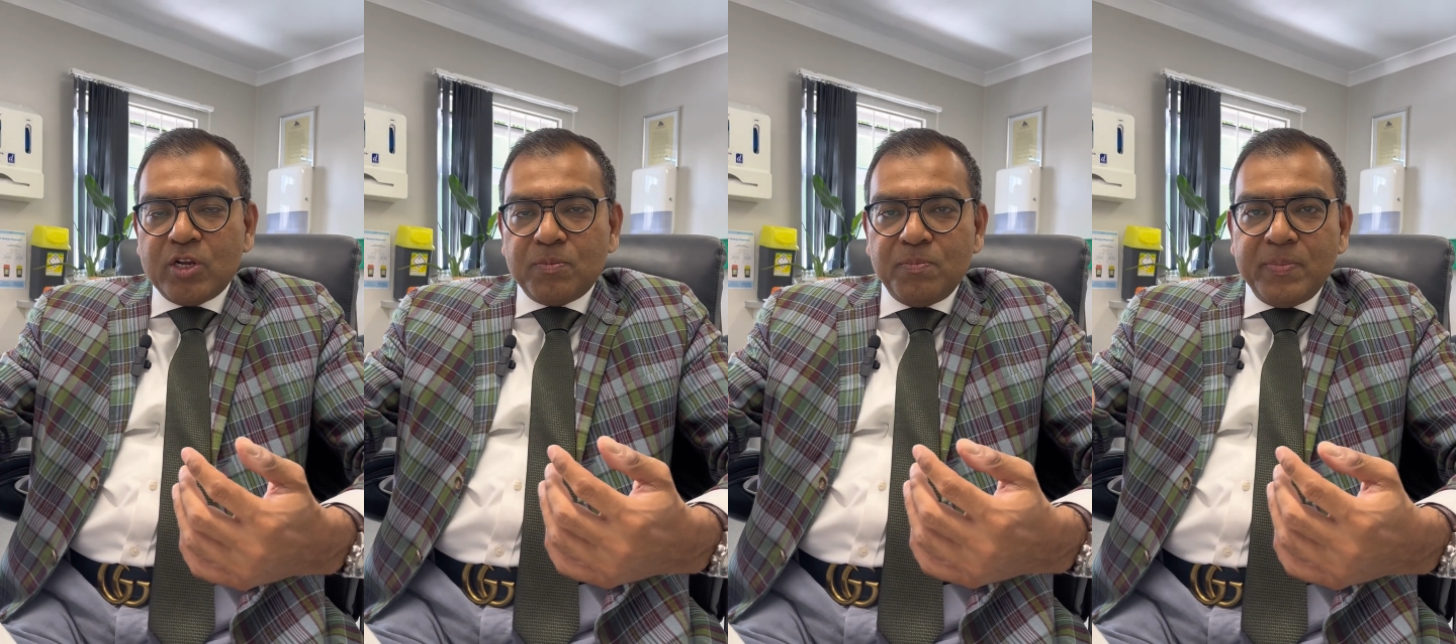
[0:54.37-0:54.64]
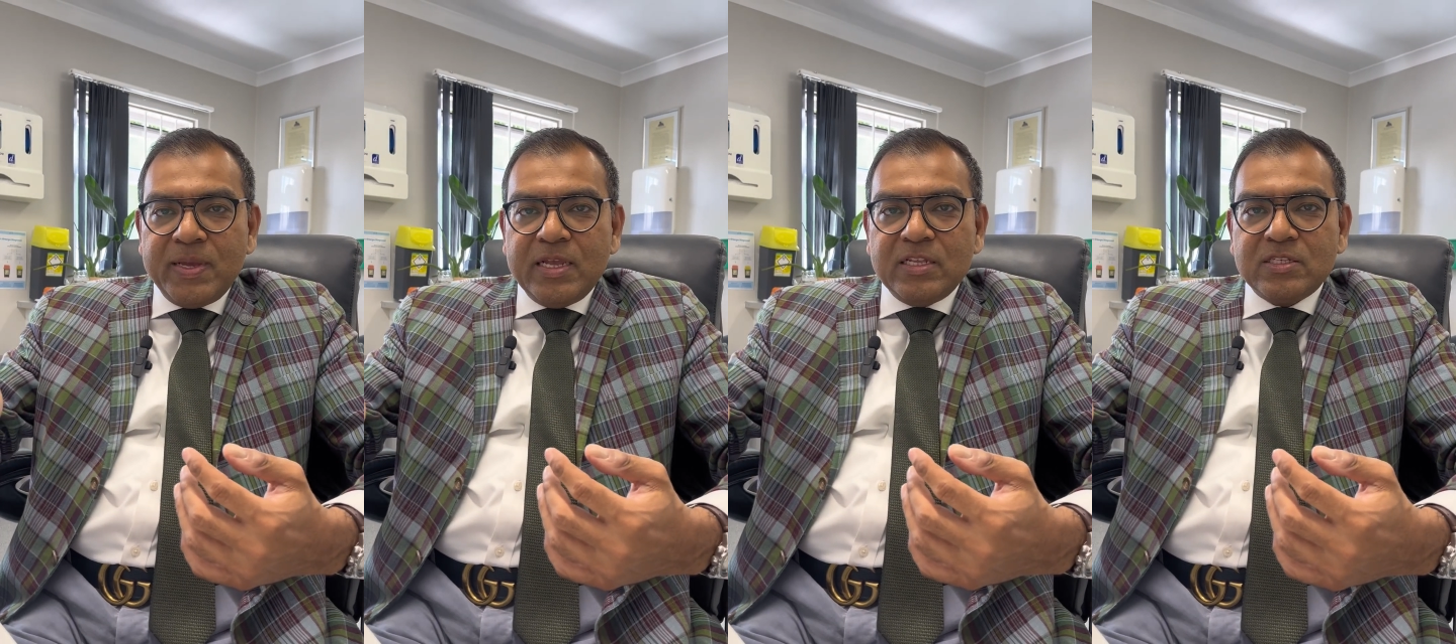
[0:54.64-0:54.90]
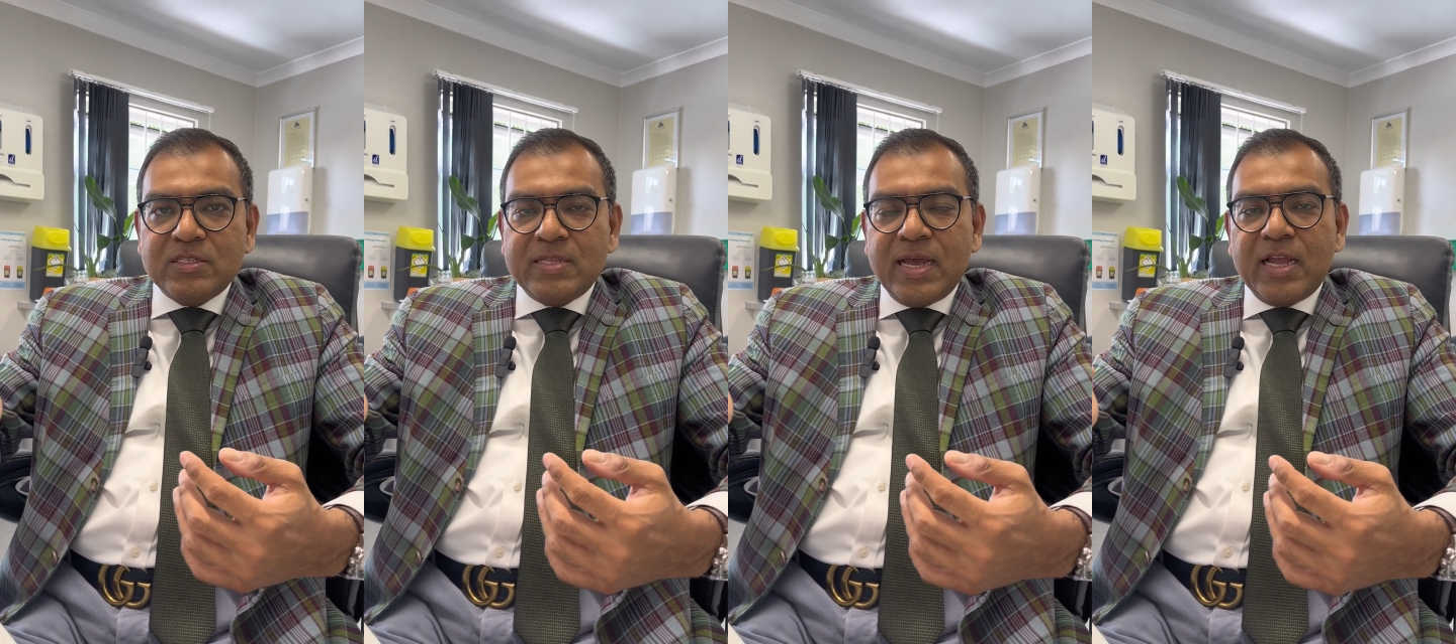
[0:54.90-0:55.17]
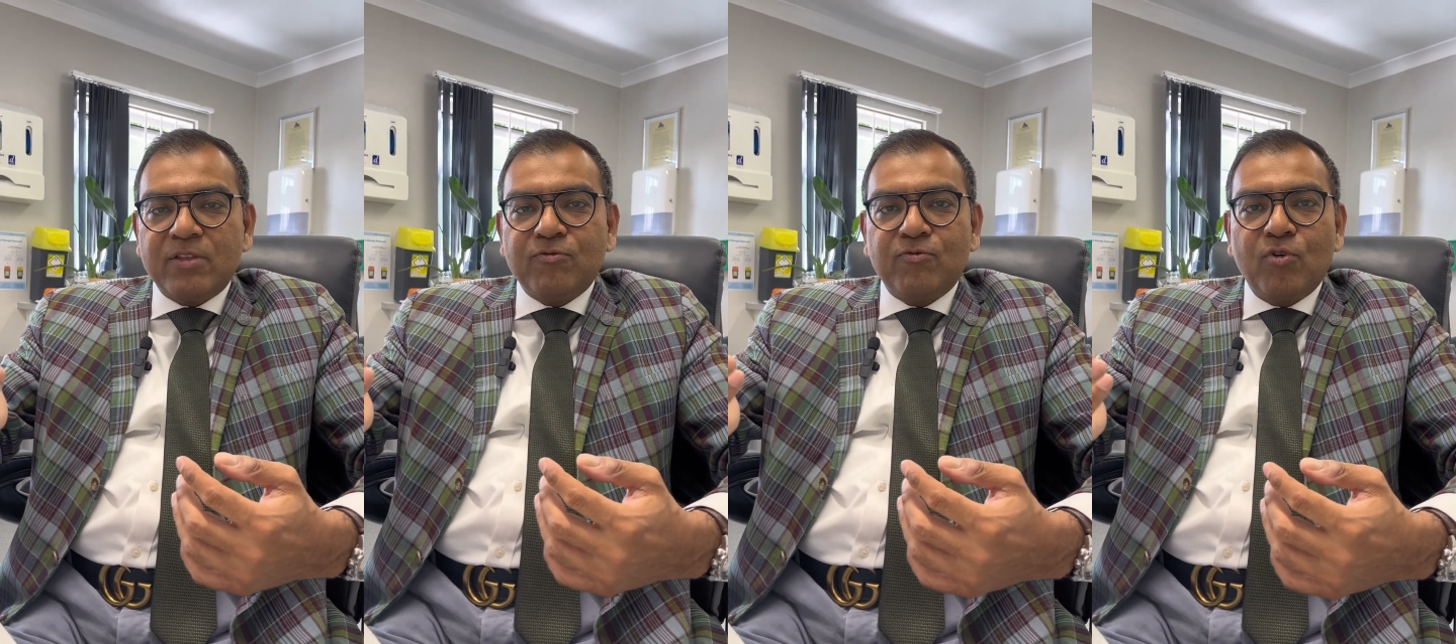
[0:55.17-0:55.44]
it means
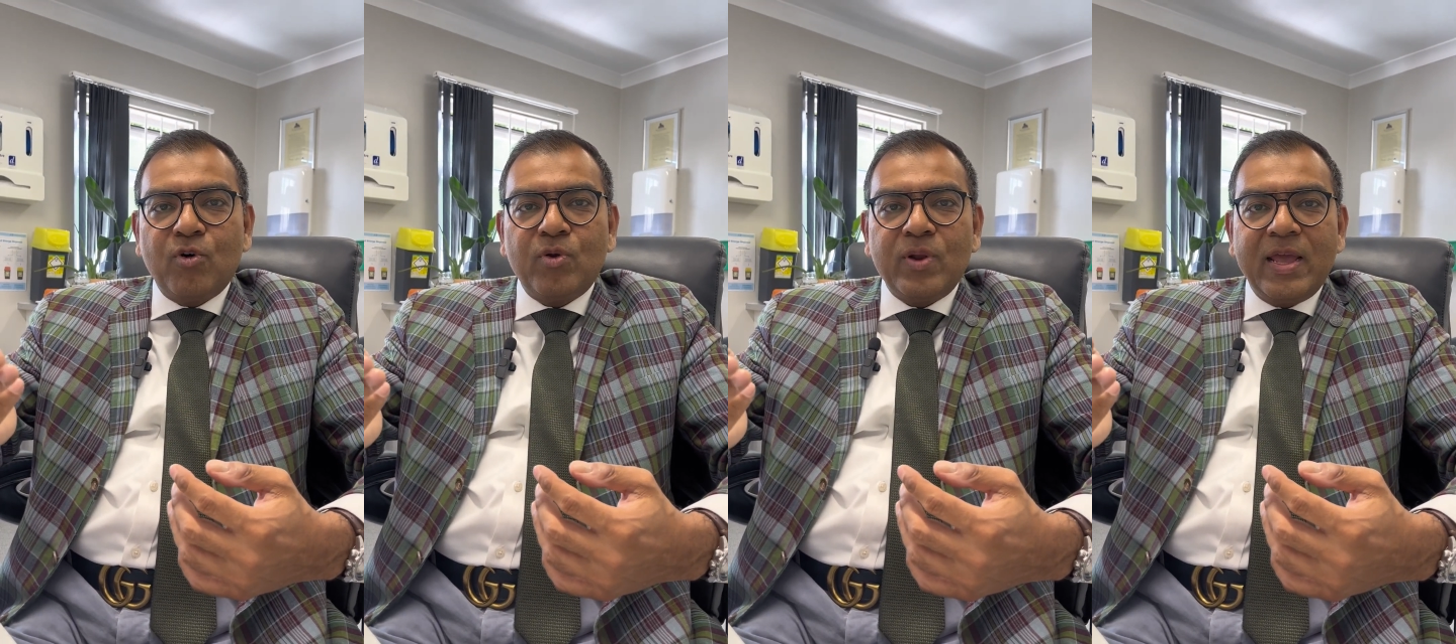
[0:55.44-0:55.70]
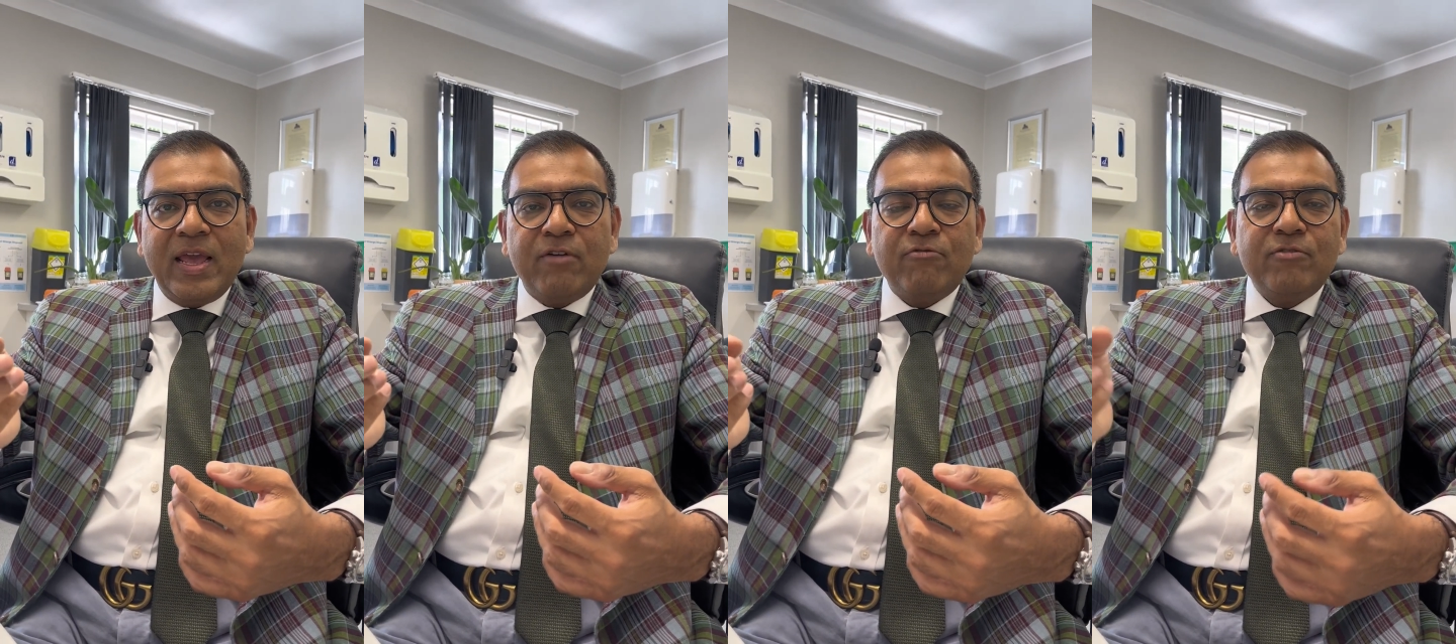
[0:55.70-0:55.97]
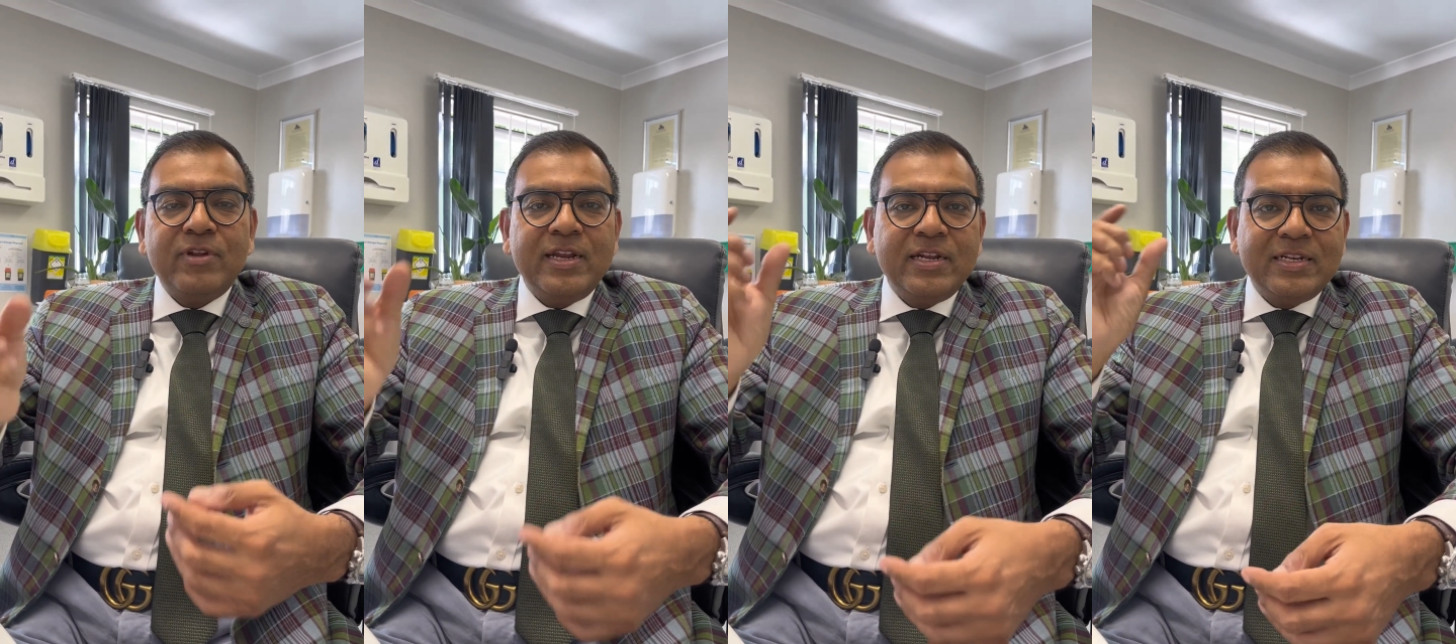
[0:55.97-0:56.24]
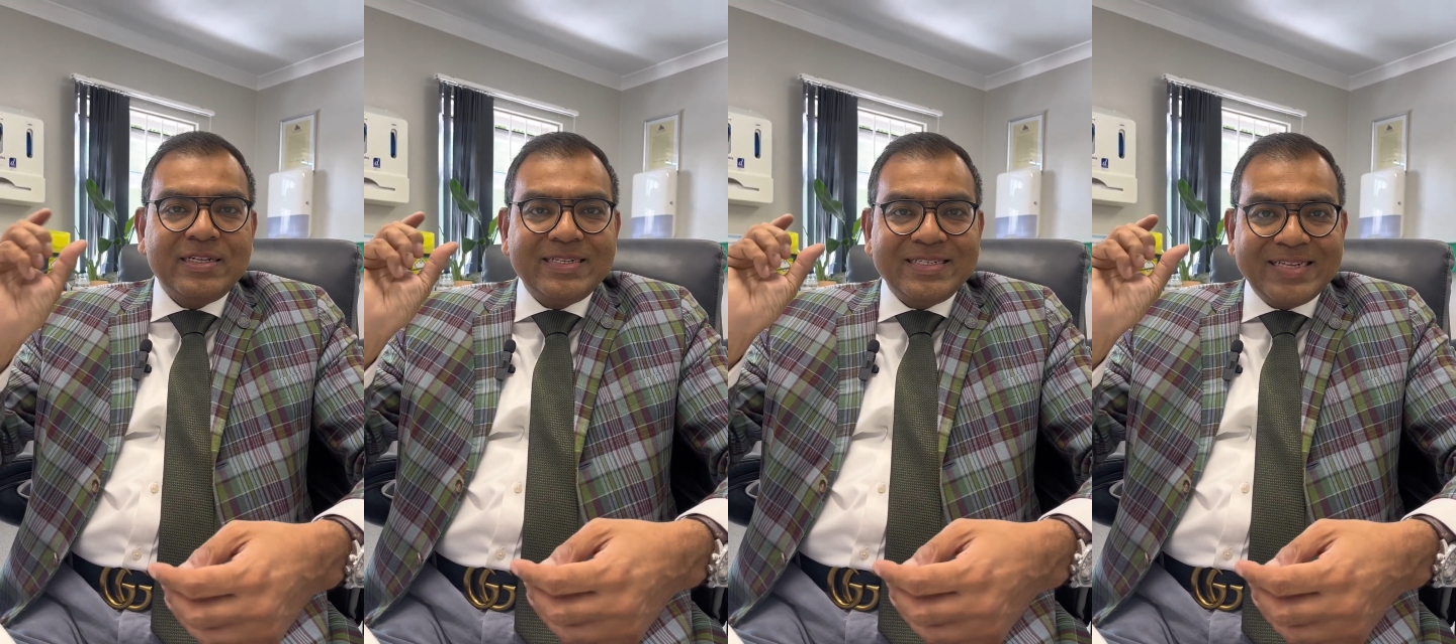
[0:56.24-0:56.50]
that for
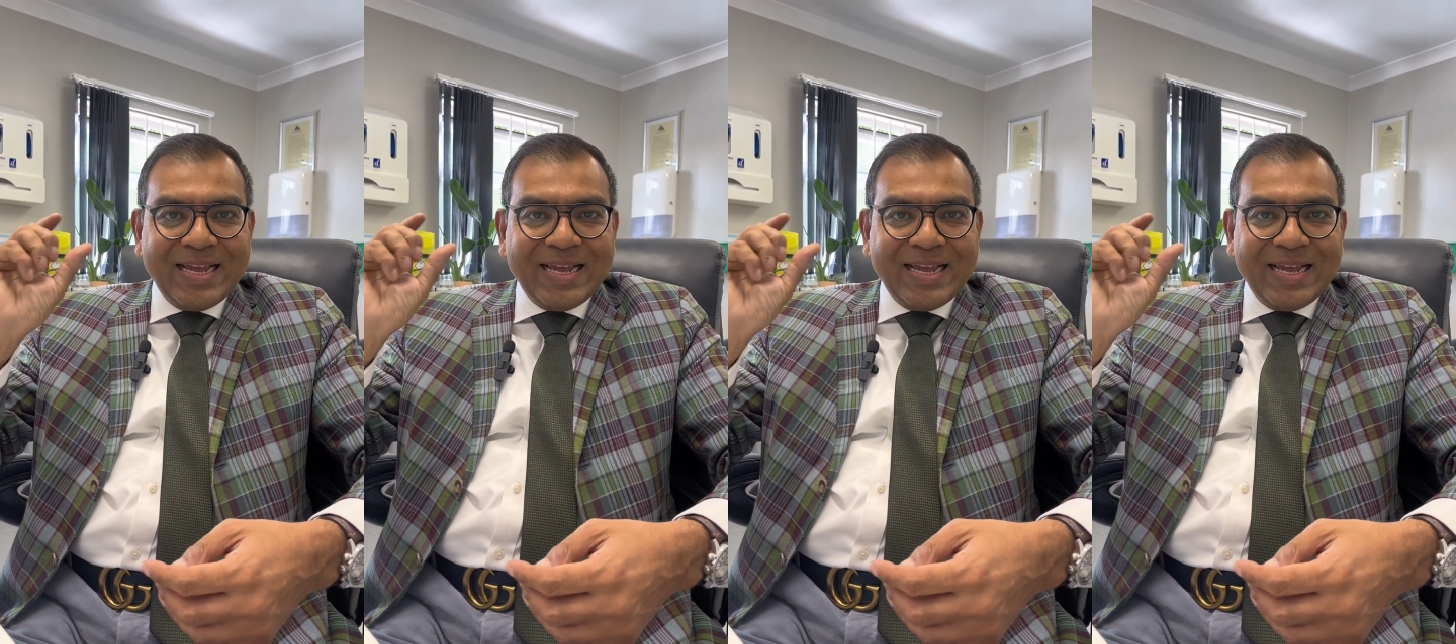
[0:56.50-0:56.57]
every